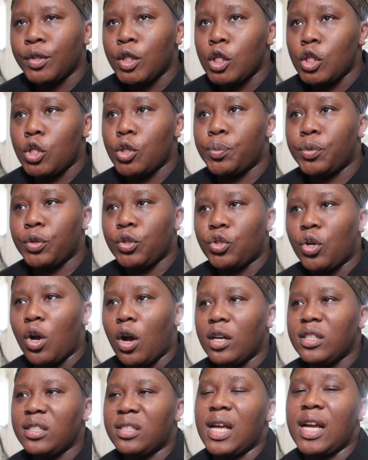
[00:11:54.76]

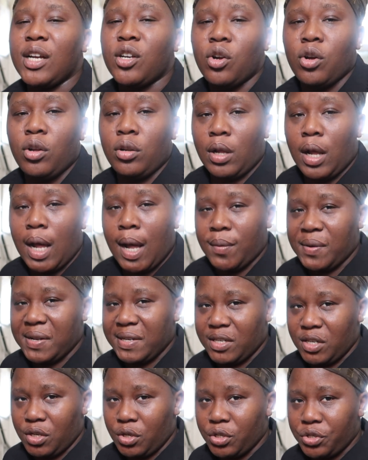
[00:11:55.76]
Superdrugs. I got our
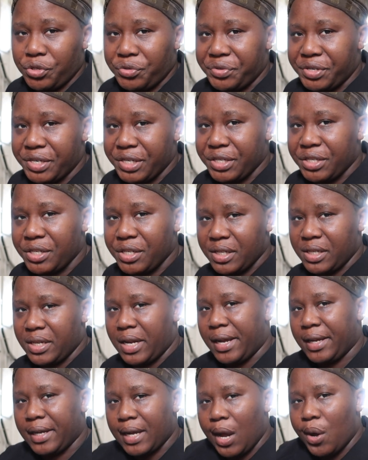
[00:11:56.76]
deodorant,
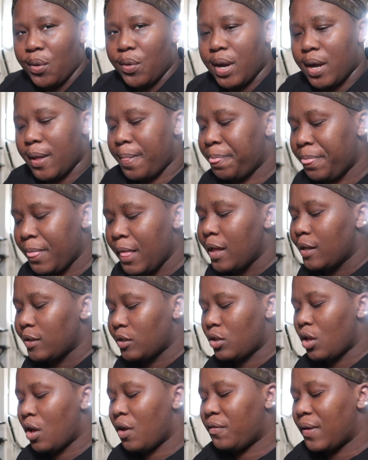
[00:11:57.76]
like our
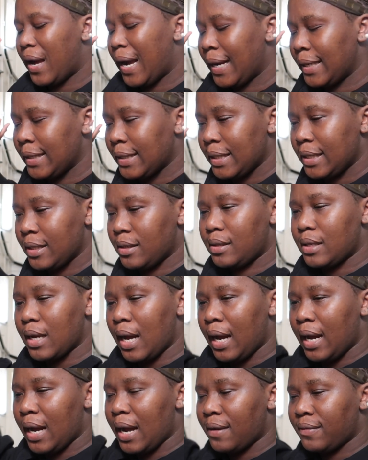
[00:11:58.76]
stuff. I did.
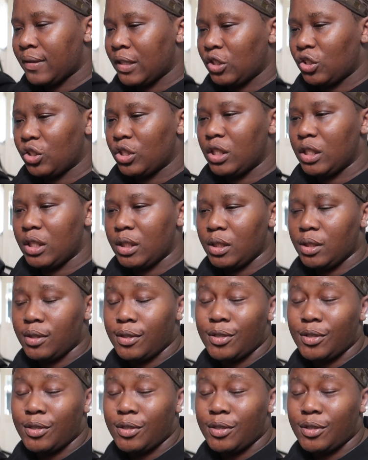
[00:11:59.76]
I have actually